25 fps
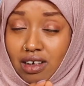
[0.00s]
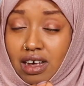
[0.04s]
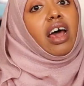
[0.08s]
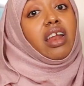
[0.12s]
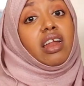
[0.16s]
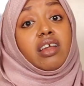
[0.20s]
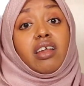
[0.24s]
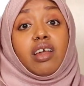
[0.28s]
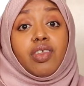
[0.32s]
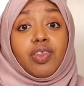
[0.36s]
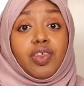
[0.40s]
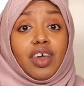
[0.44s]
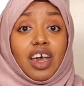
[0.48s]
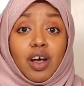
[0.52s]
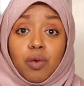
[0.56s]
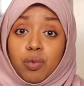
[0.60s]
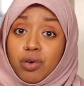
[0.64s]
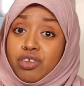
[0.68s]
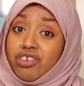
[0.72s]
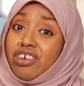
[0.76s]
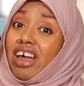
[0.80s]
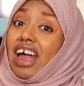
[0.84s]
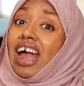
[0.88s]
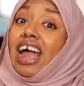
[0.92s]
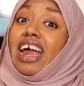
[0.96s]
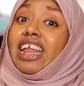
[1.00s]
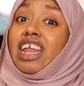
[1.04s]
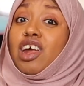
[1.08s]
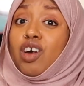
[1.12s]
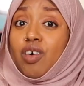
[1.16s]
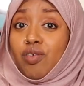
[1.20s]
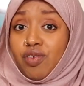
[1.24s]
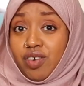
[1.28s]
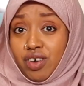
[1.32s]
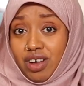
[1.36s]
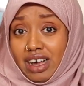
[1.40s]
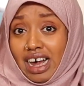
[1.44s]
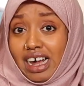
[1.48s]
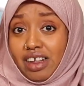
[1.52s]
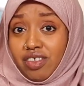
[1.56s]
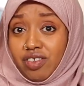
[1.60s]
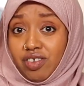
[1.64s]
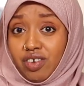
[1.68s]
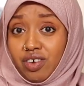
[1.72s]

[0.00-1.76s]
Another thing which any of you can